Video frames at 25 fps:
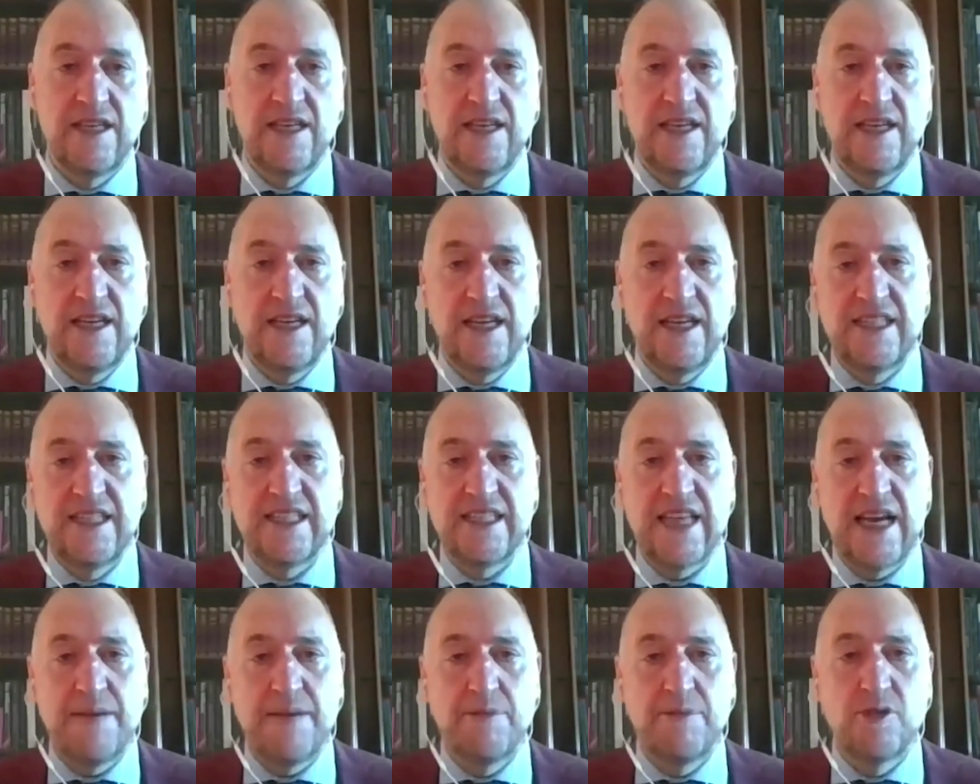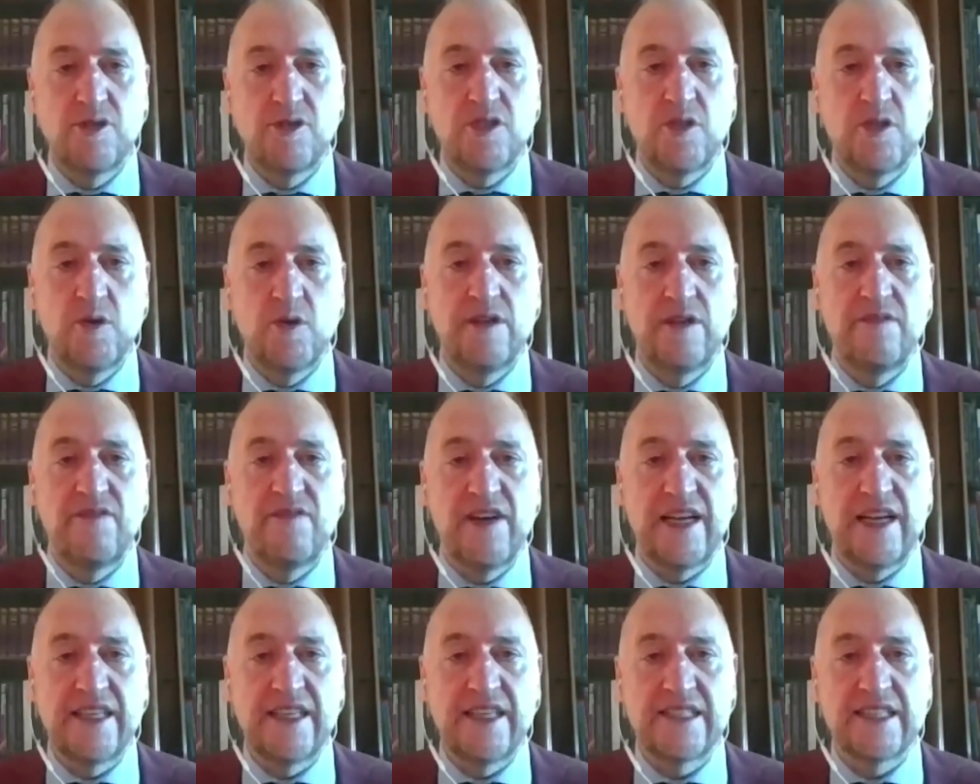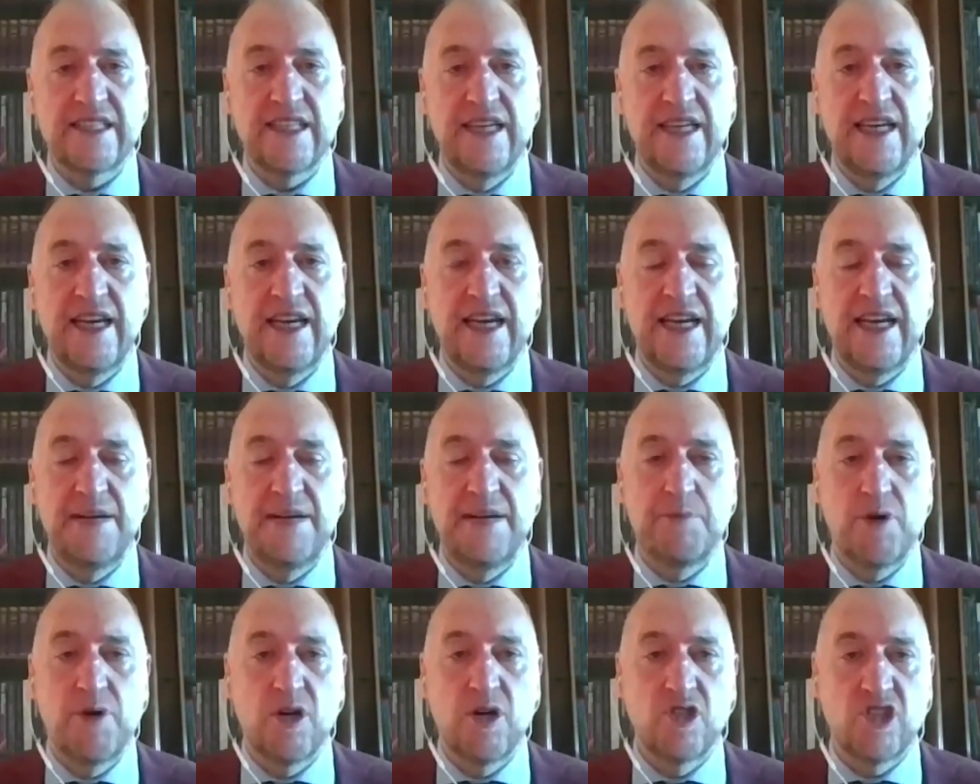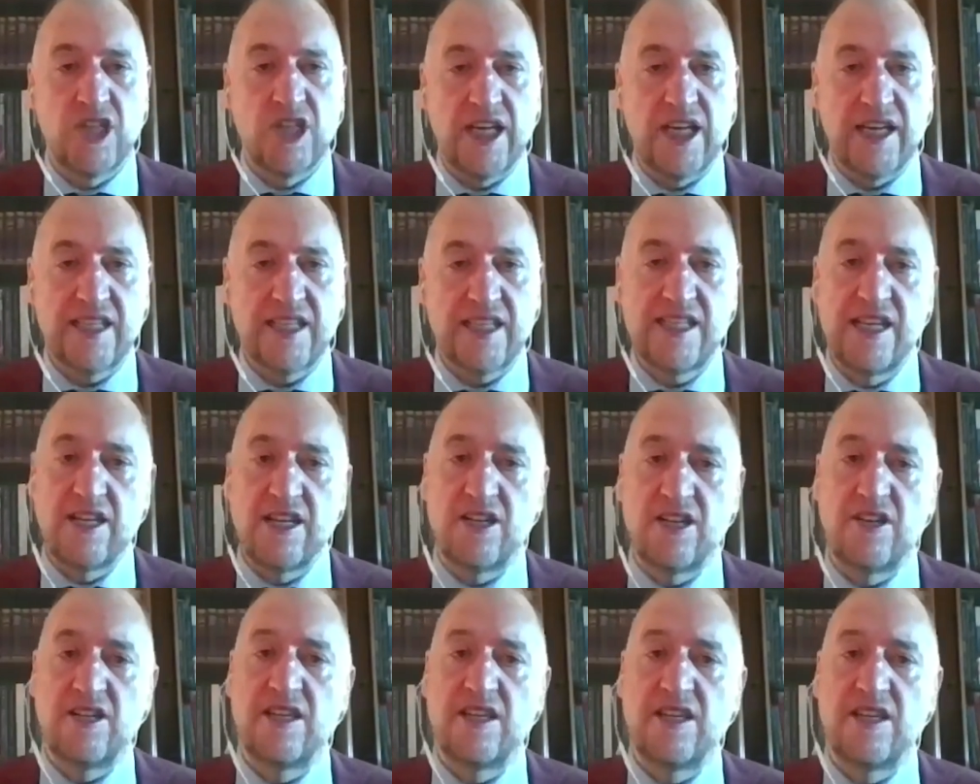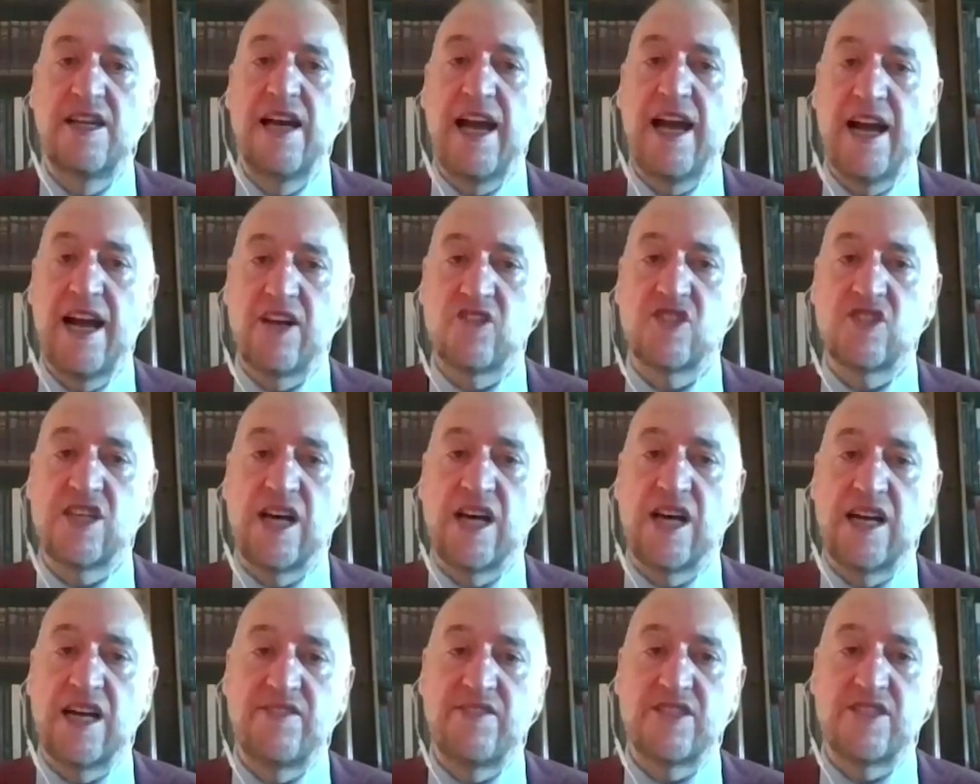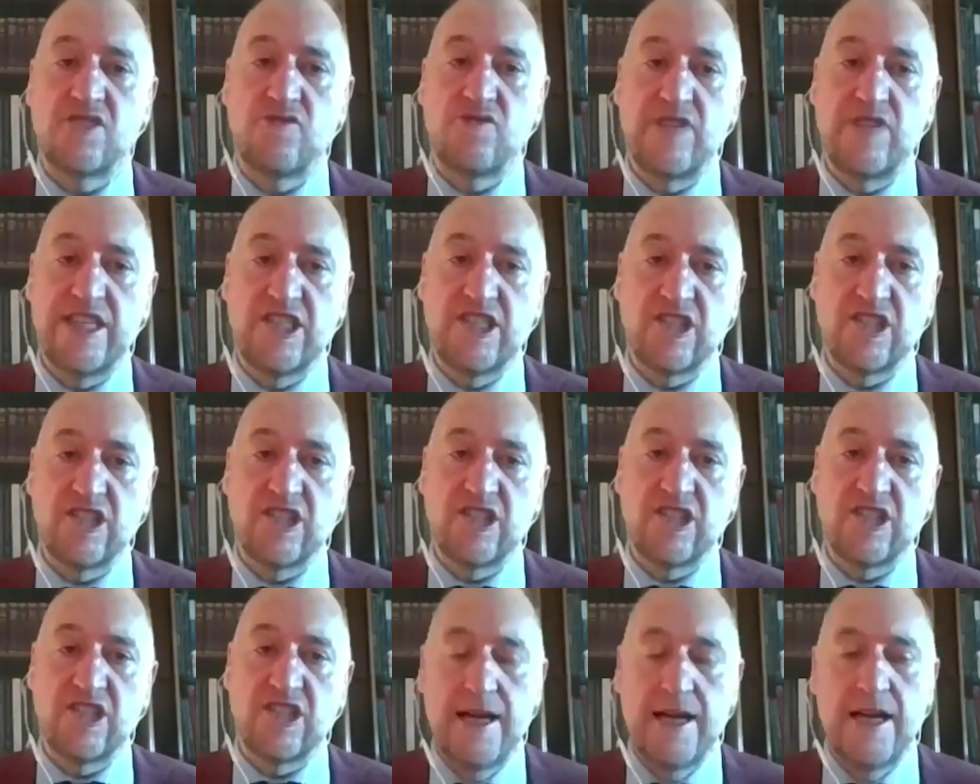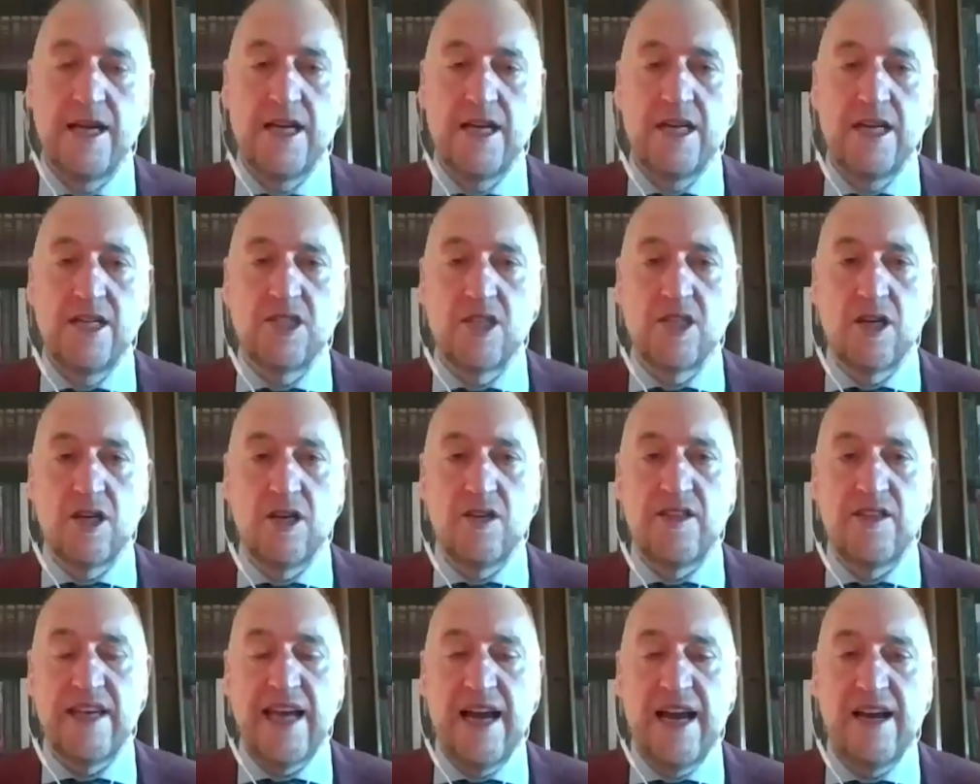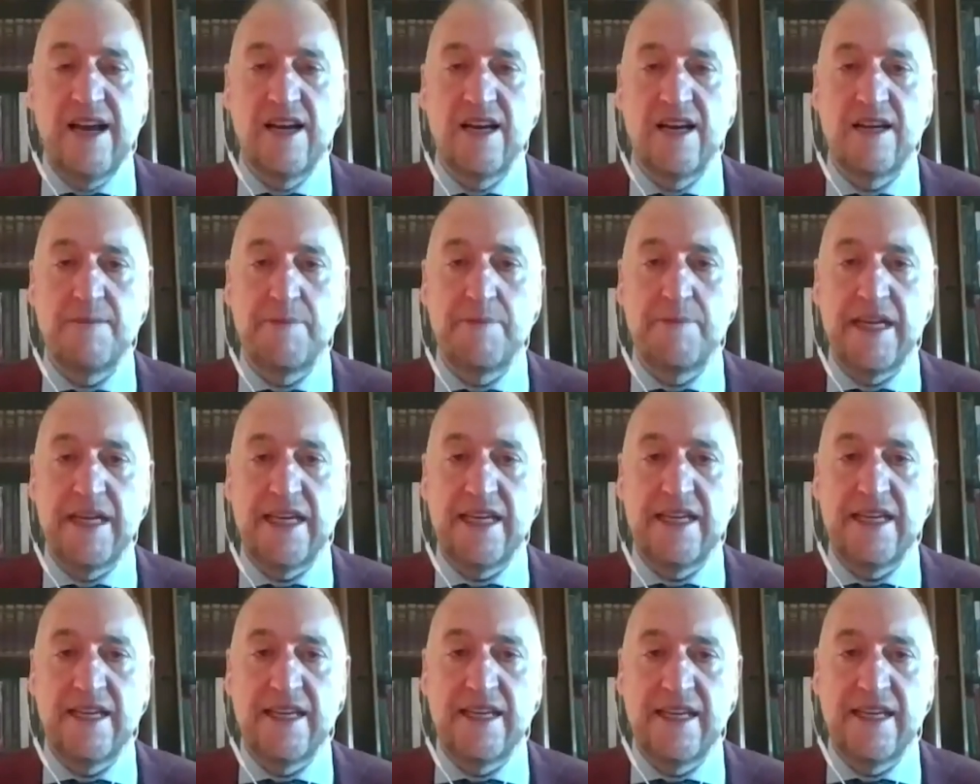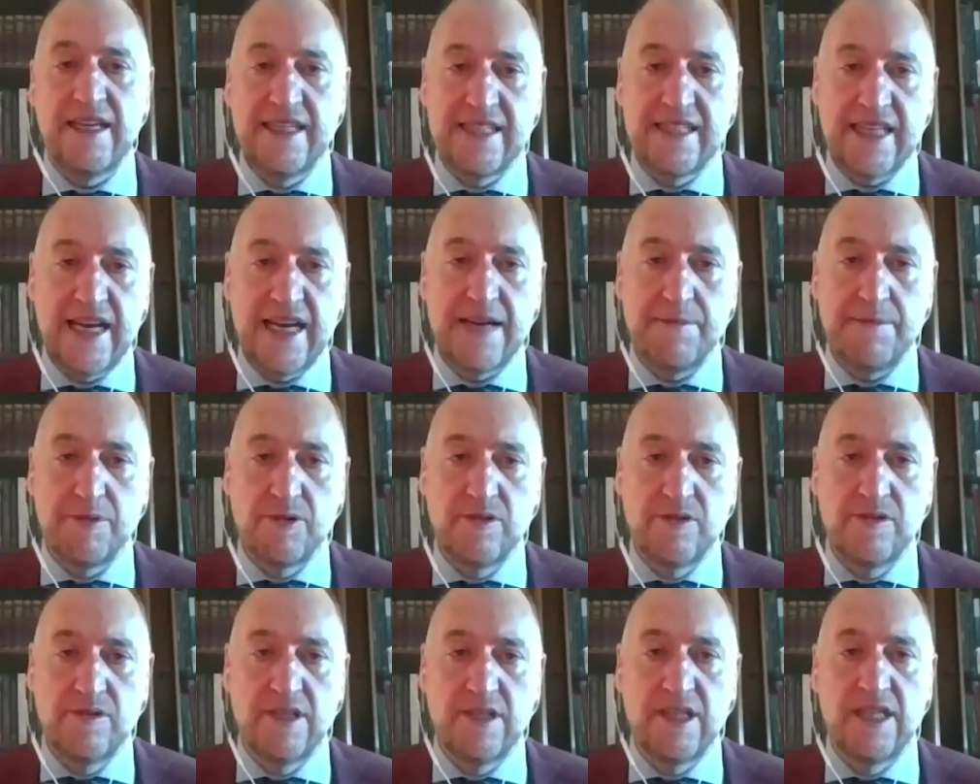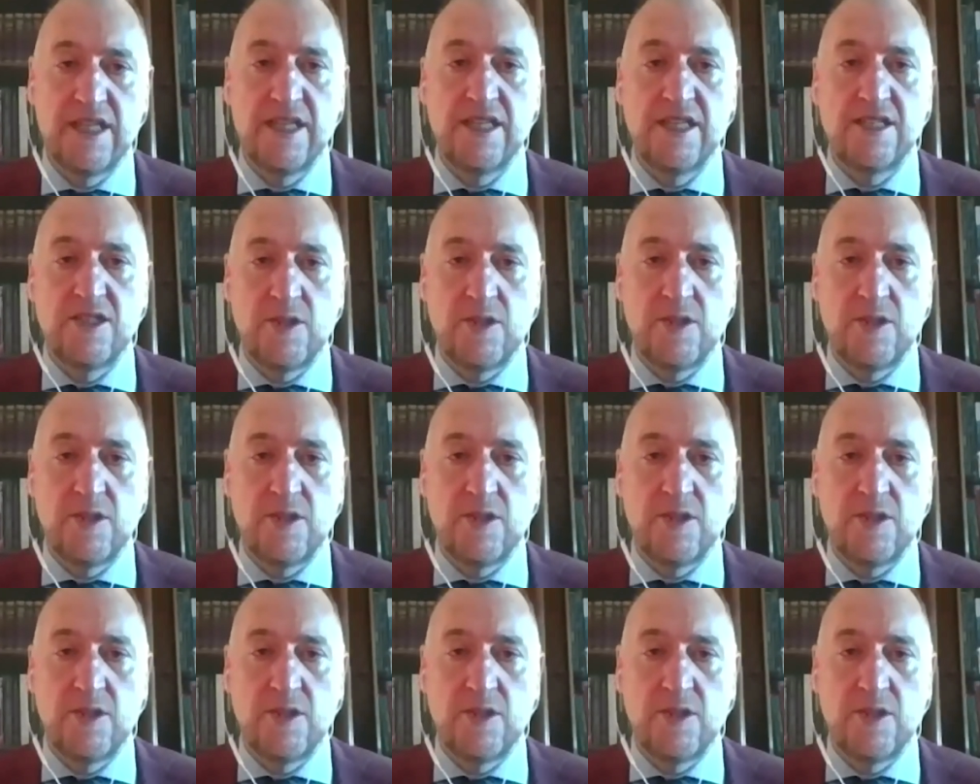it is able to invest in projects that are outside of its region. So the AIIB is able to